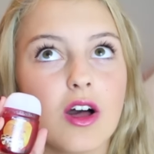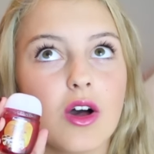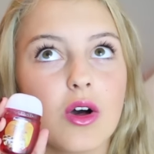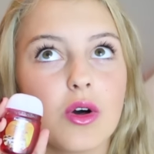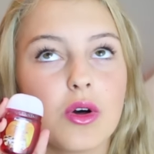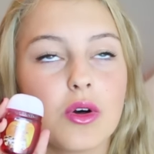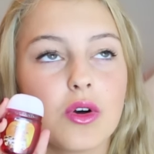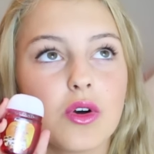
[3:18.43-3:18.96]

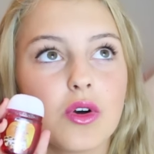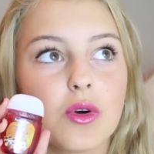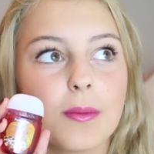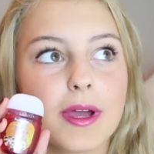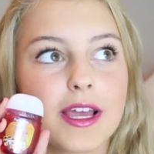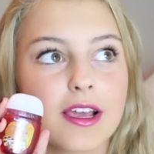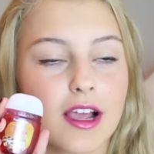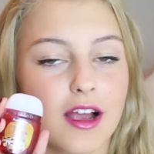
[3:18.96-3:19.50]
Oh
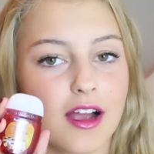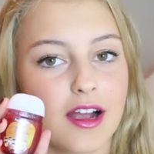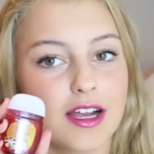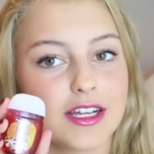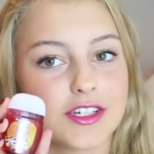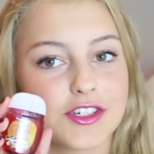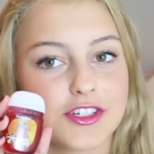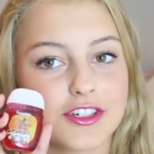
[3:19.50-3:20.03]
my
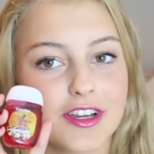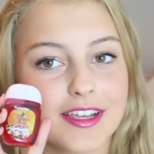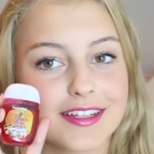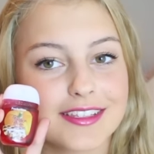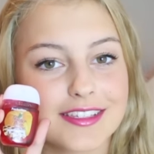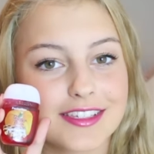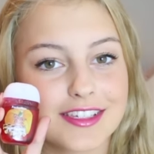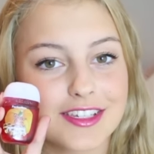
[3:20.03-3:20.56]
gosh,
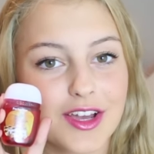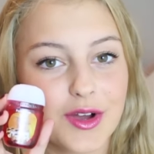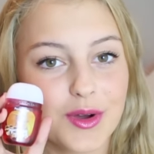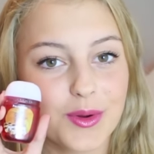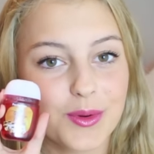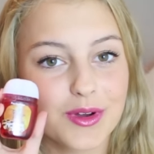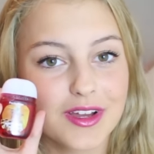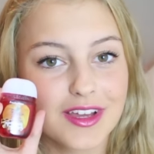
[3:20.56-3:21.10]
it's
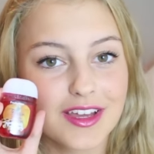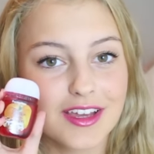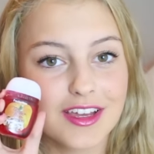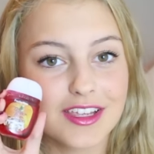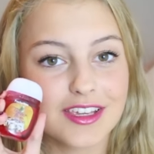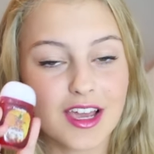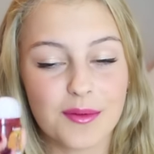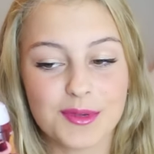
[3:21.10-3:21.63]
so
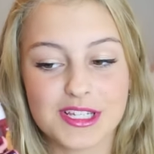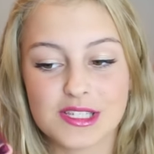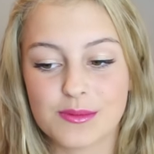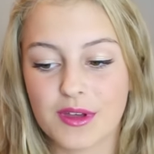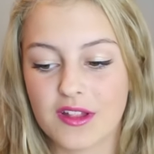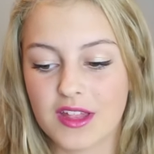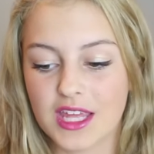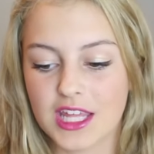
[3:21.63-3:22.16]
yummy
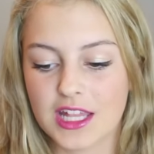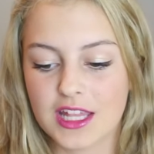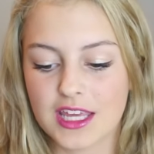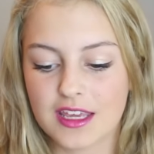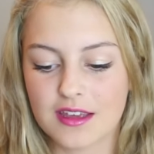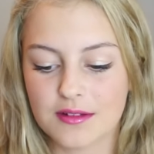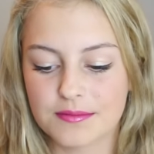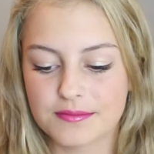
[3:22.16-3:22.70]
smelling,
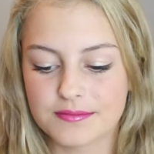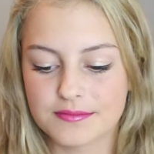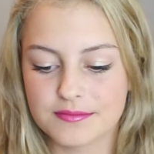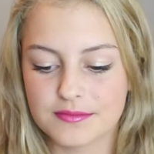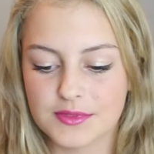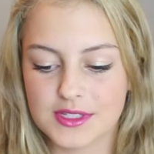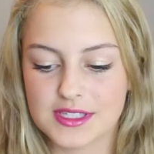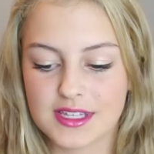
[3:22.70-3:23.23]
like,
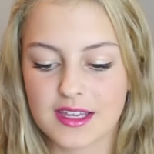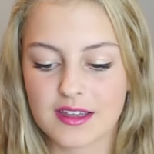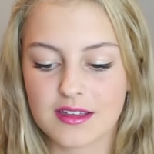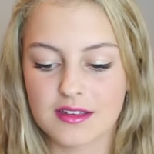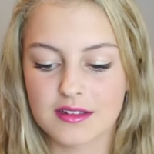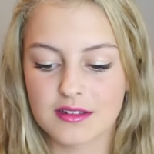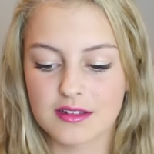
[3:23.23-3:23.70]
one sec.